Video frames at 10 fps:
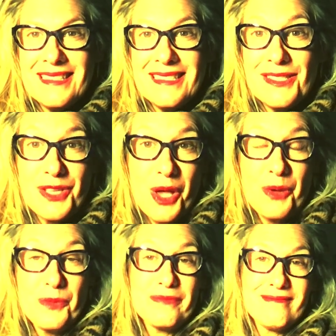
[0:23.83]

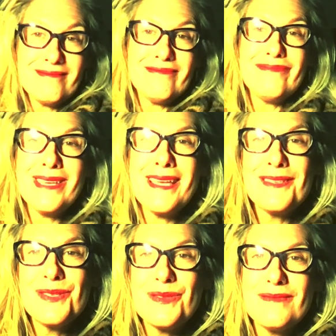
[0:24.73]
So,
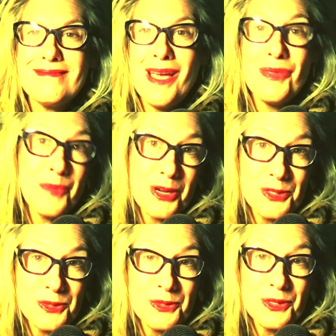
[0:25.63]
because I'm the
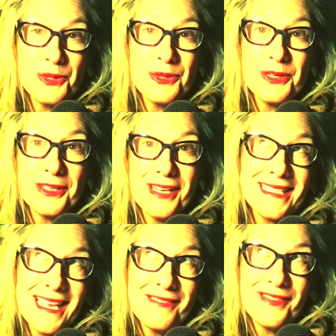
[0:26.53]
Barstool Cougar,
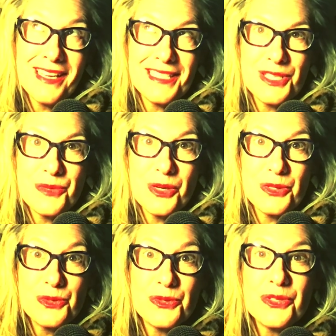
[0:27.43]
identify as the
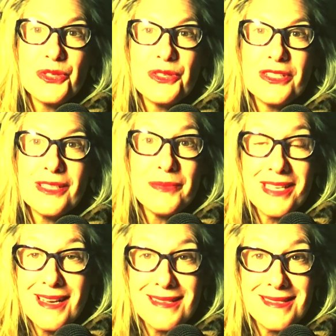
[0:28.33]
Barstool Cougar, and
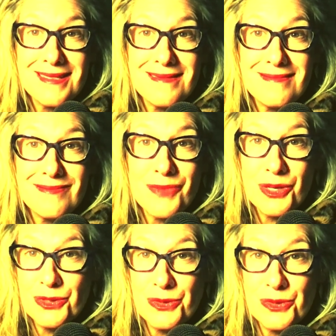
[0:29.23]
because
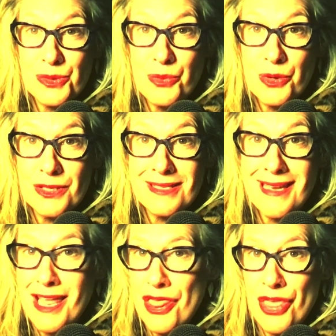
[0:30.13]
Barstool Sports
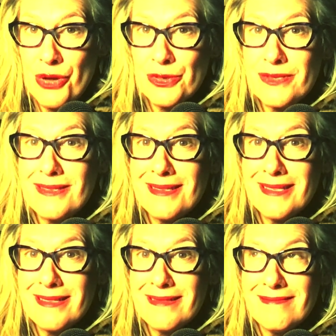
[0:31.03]
ethos
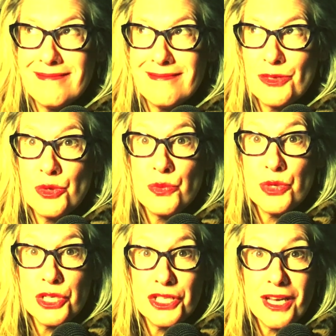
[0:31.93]
is to
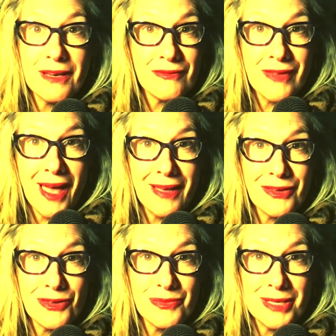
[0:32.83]
appreciate and
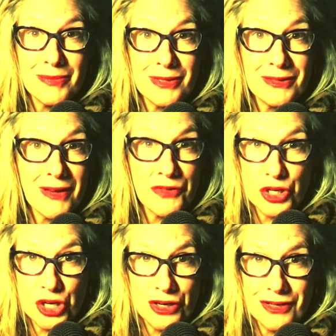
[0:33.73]
value people who have the
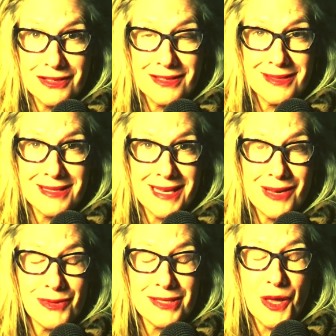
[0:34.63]
courage to say
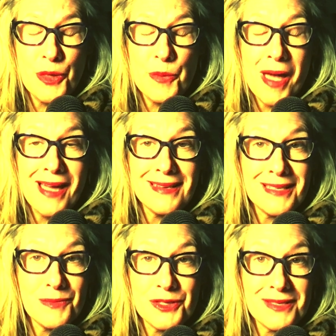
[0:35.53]
what's on their mind.
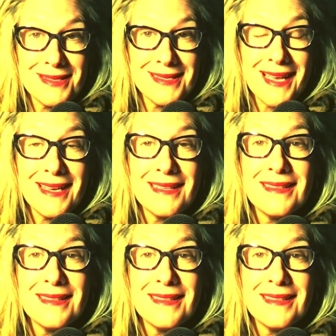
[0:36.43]
I'm just going to say it.